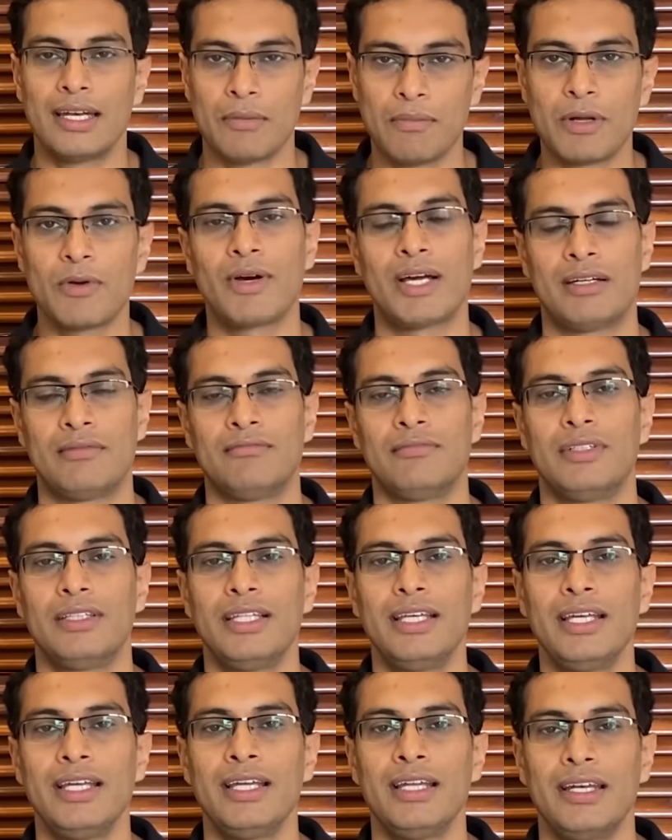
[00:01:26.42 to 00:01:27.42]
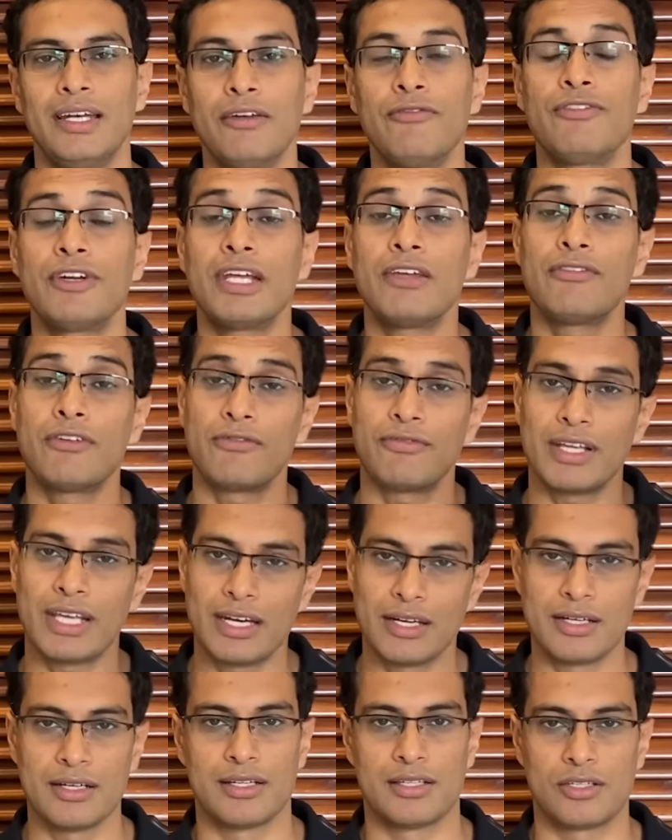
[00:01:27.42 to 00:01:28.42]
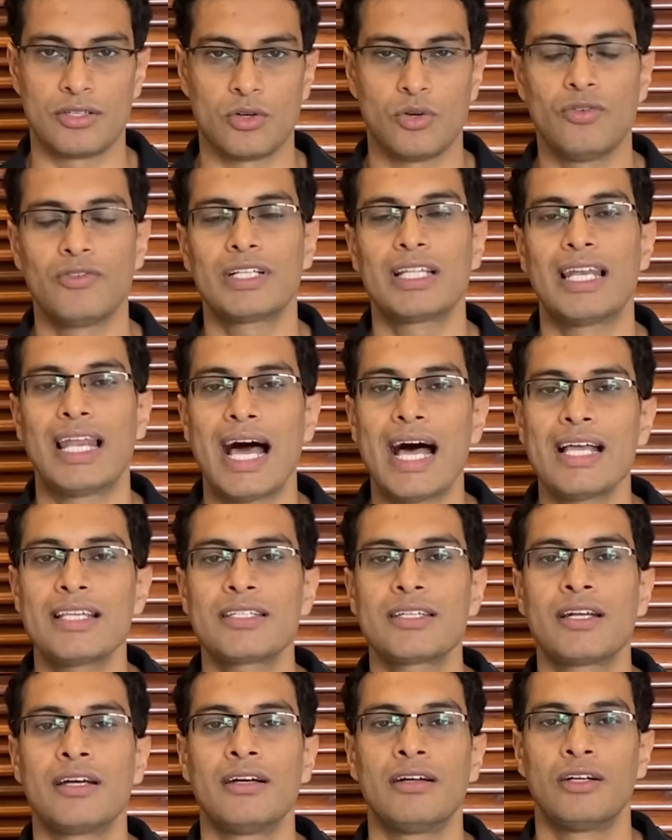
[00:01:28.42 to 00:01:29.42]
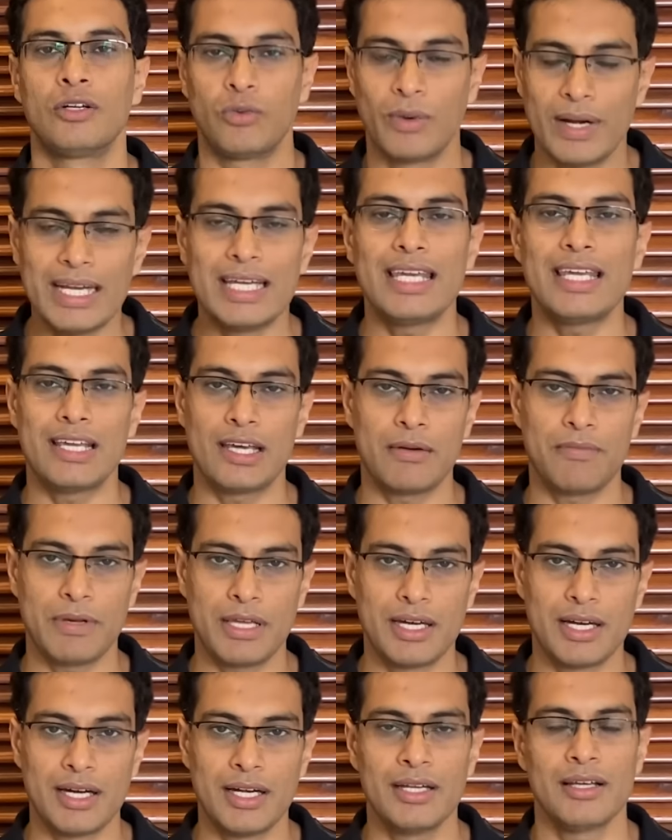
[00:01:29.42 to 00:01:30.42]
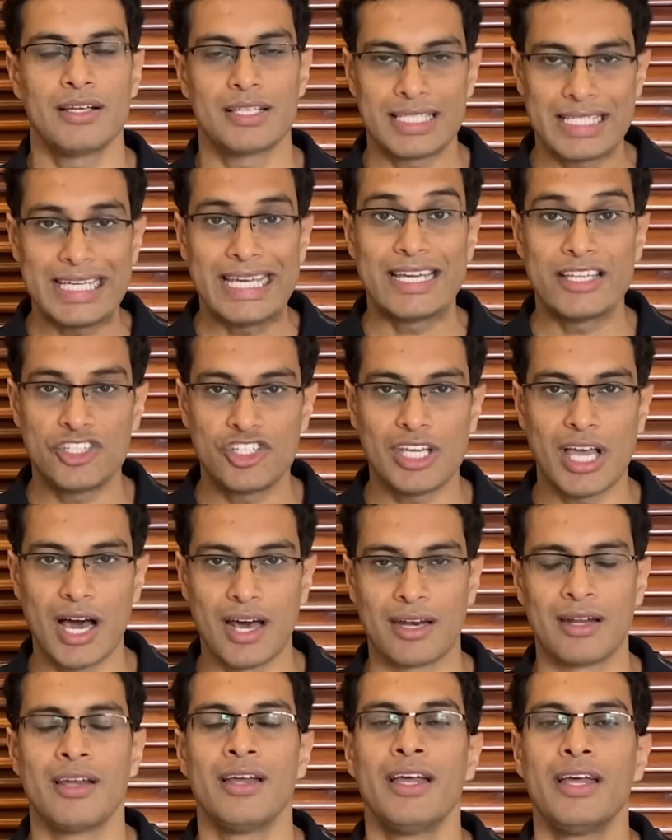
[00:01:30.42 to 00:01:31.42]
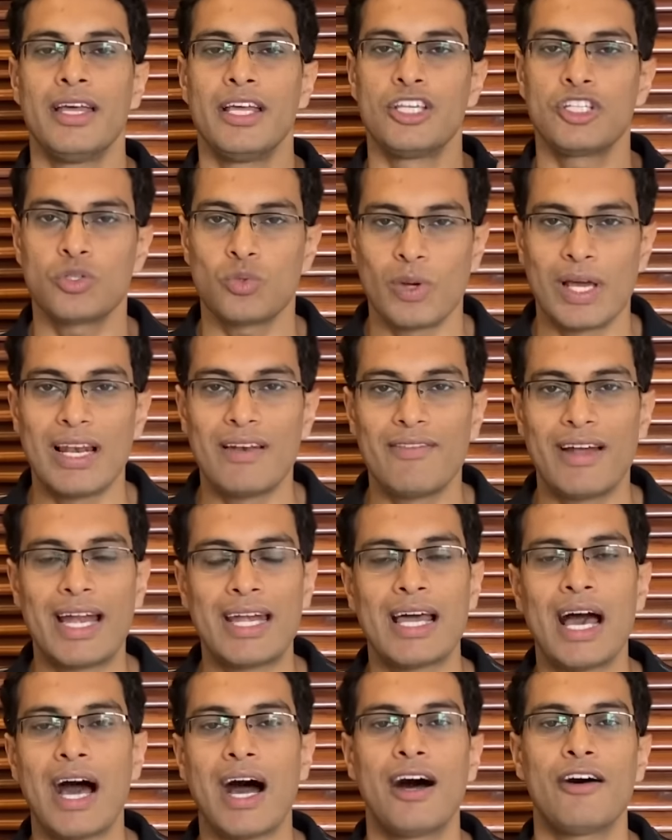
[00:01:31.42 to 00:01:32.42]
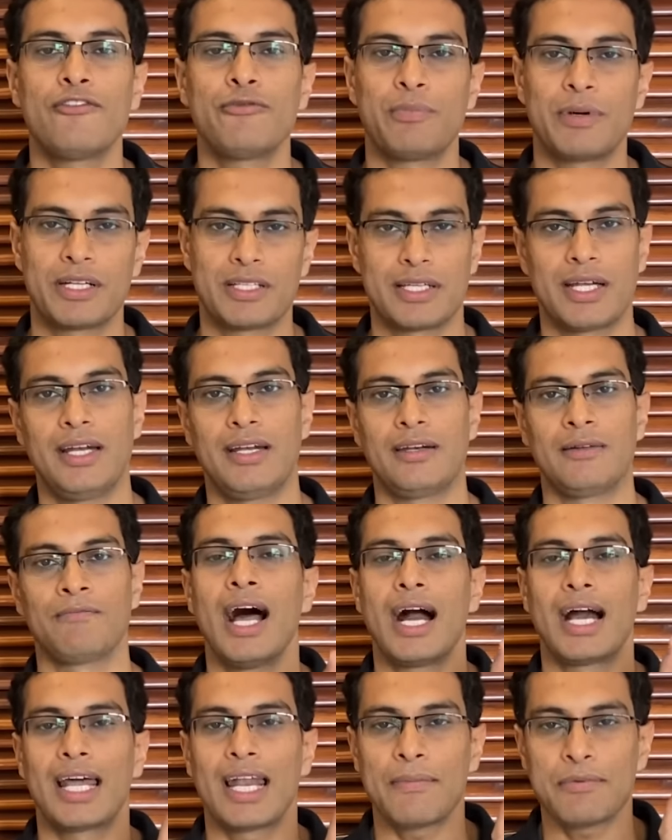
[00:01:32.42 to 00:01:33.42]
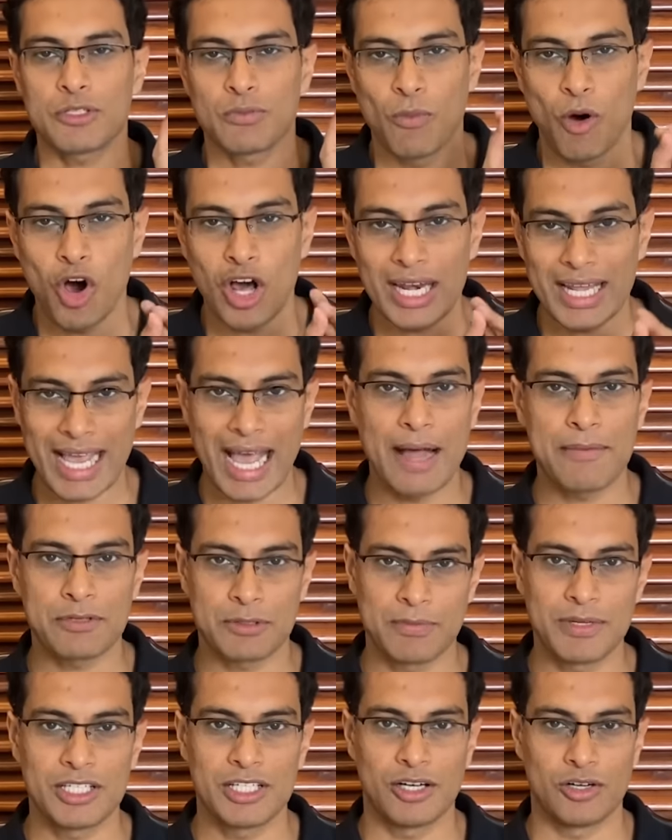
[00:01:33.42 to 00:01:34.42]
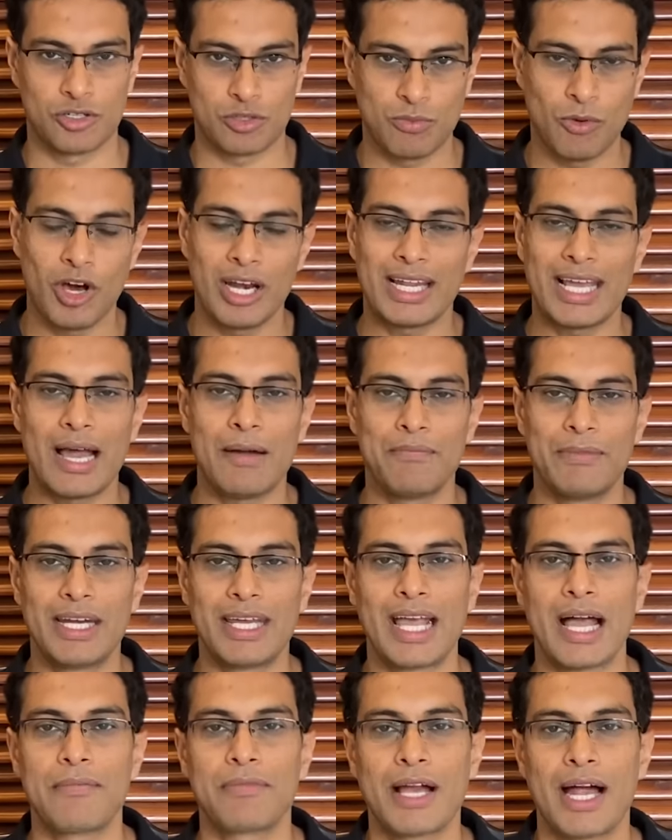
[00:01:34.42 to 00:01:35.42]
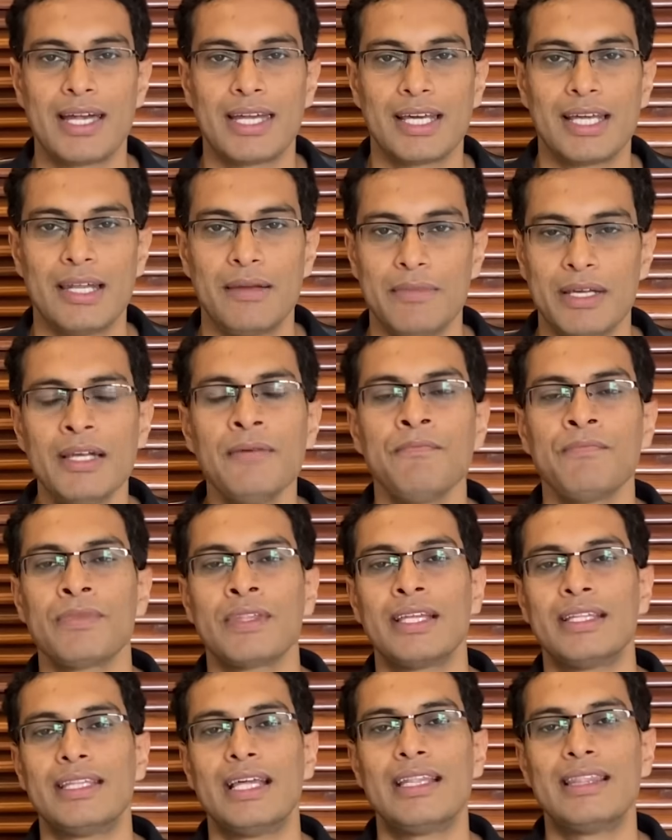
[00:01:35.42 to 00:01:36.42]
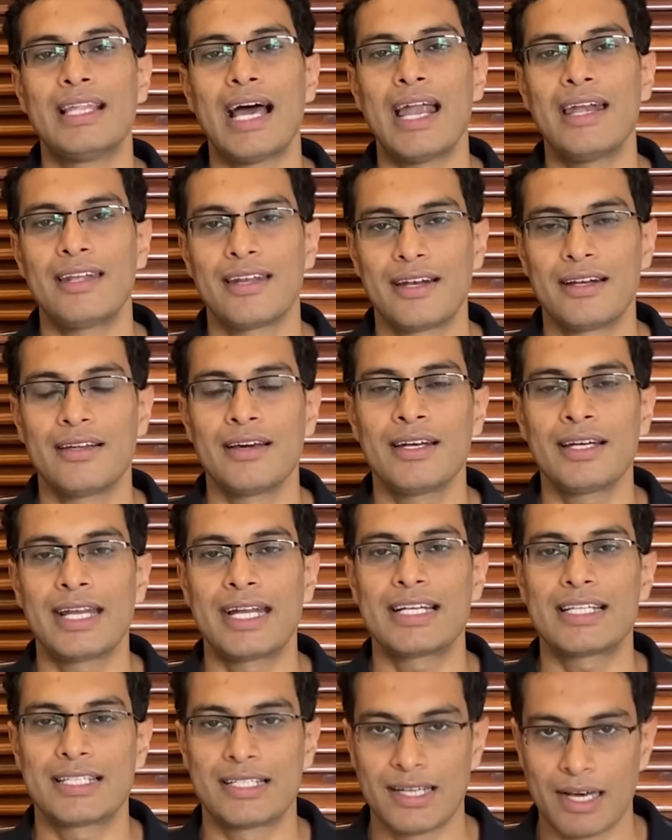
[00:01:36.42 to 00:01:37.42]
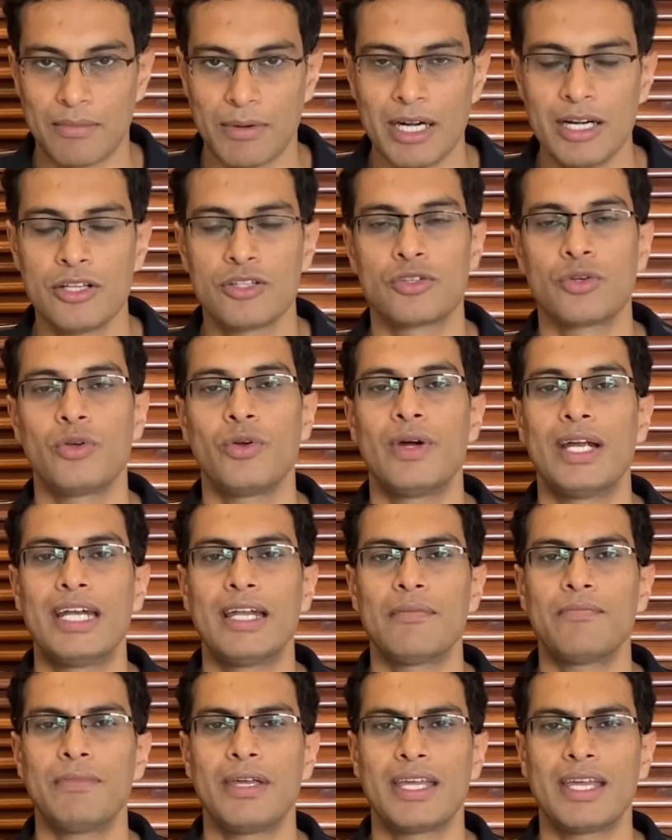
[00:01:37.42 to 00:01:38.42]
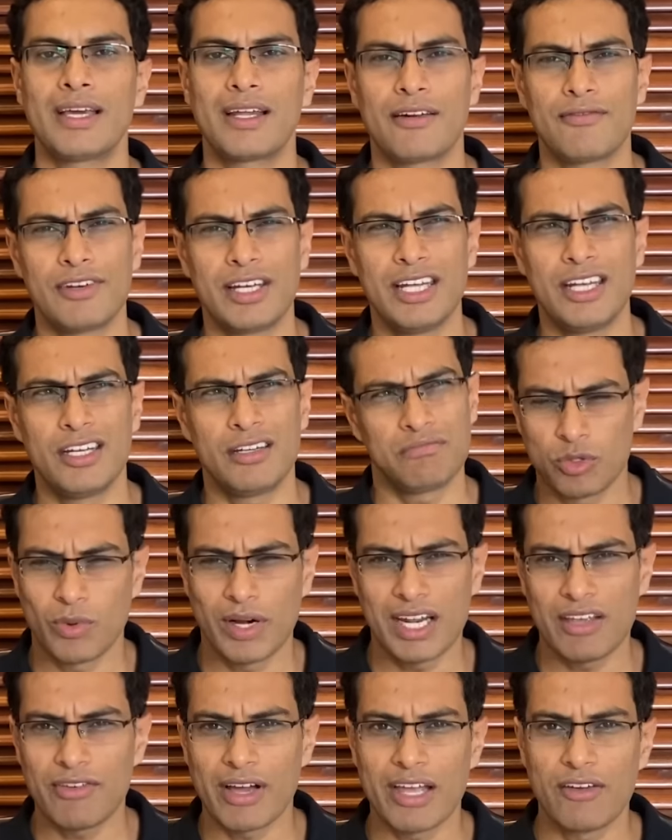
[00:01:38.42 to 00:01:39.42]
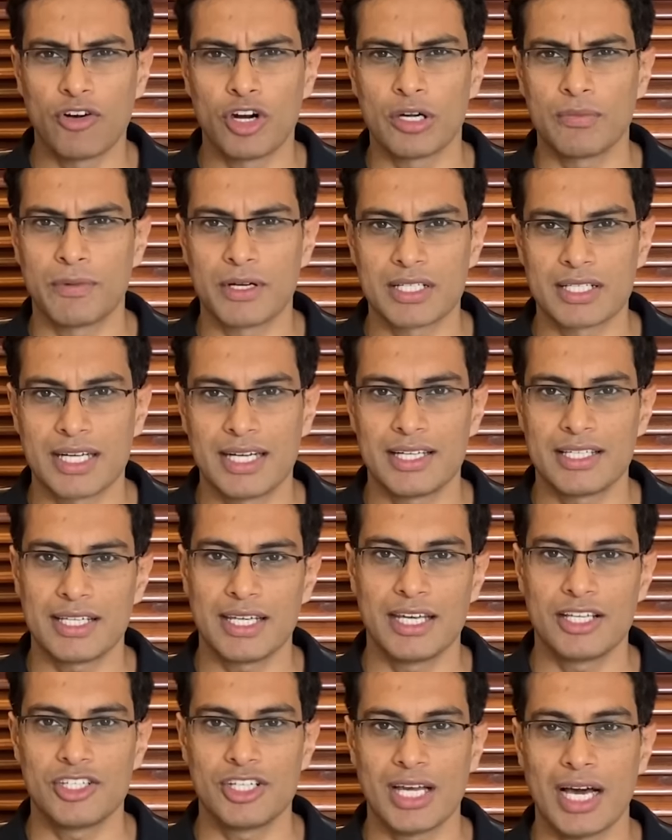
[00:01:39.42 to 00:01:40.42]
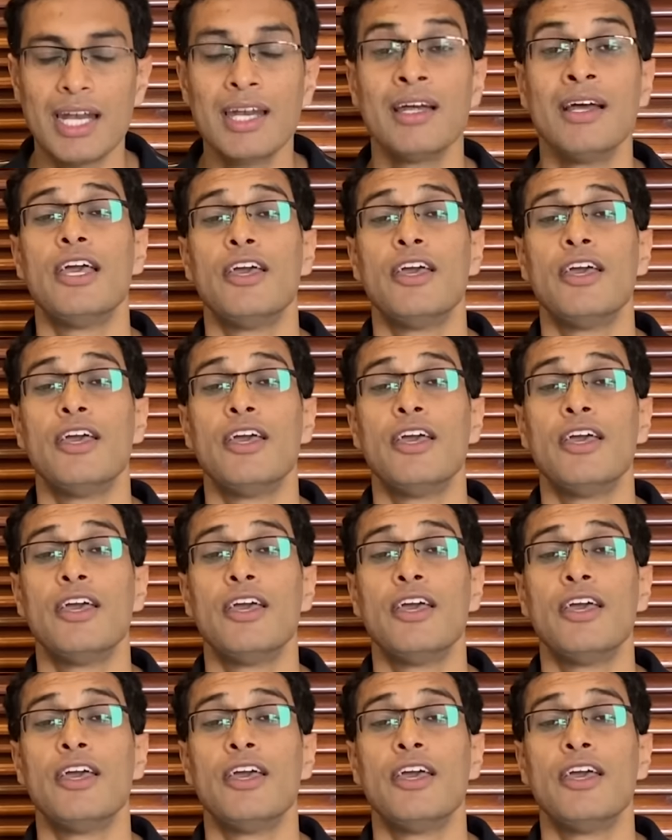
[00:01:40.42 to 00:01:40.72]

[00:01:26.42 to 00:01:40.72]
number one, the Nifty 50 returns over the last 20-year period, CAGR, is 12.5%. Agar aap small caps mein jao, small cap, mid cap category mein, then that return gets doubled. So you end up making roughly 25% CAGR.